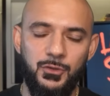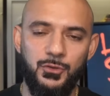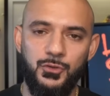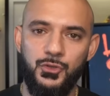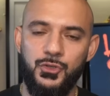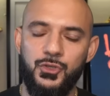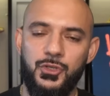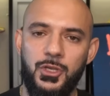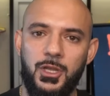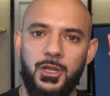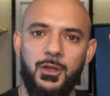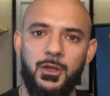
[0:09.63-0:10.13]

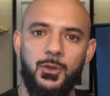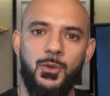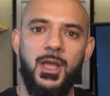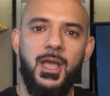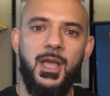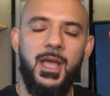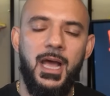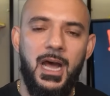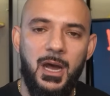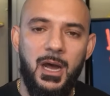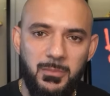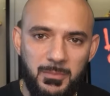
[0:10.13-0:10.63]
So,
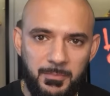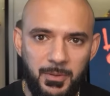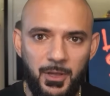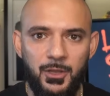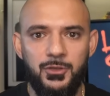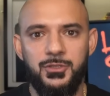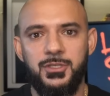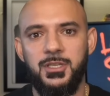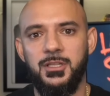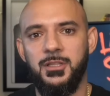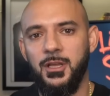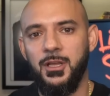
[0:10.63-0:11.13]
I'll be
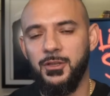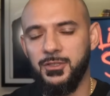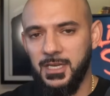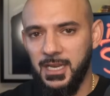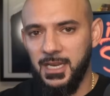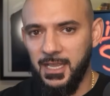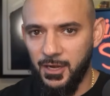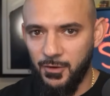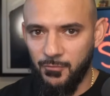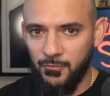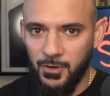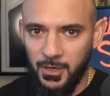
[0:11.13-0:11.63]
posting those
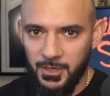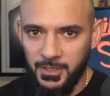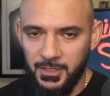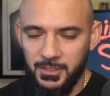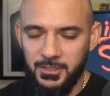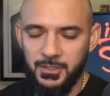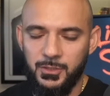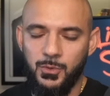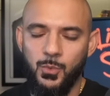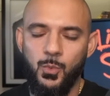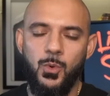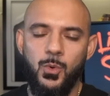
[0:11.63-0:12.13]
later on as
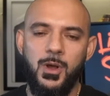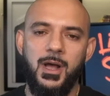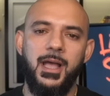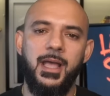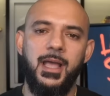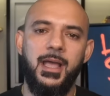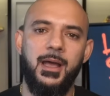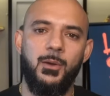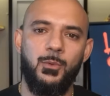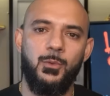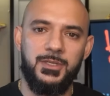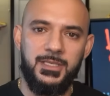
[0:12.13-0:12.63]
to why
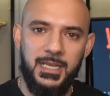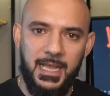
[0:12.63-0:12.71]
I was